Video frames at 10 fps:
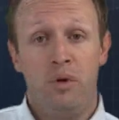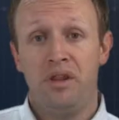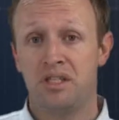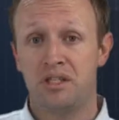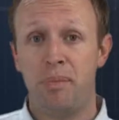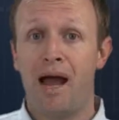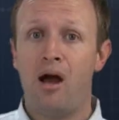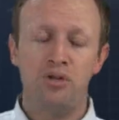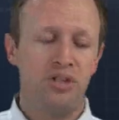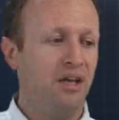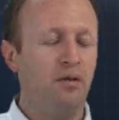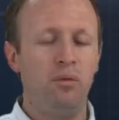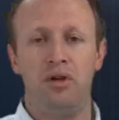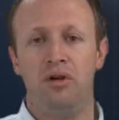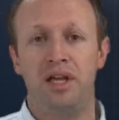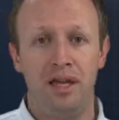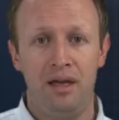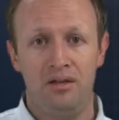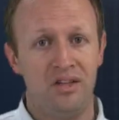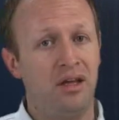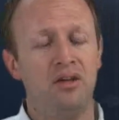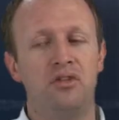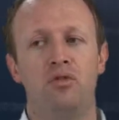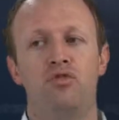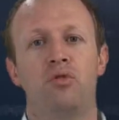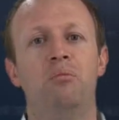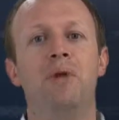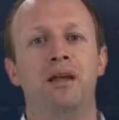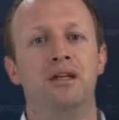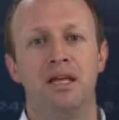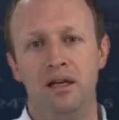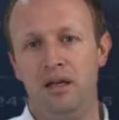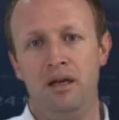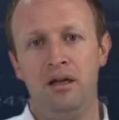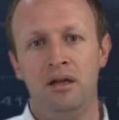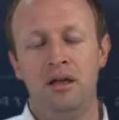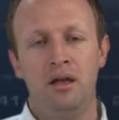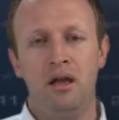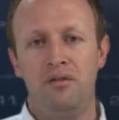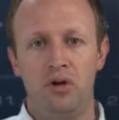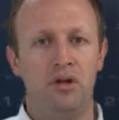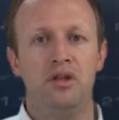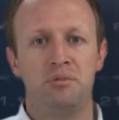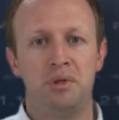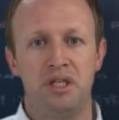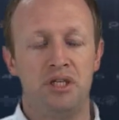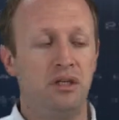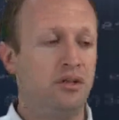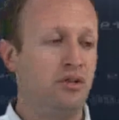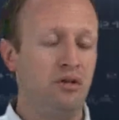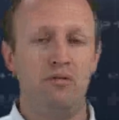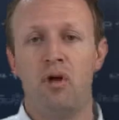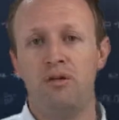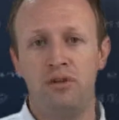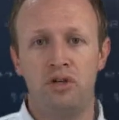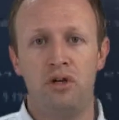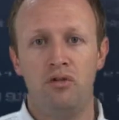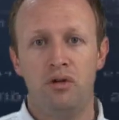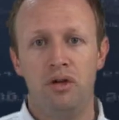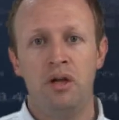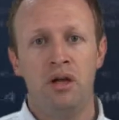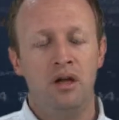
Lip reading: with a spouse, even with your kids. I think it's a tremendous idea, if you're in this position, to involve your children.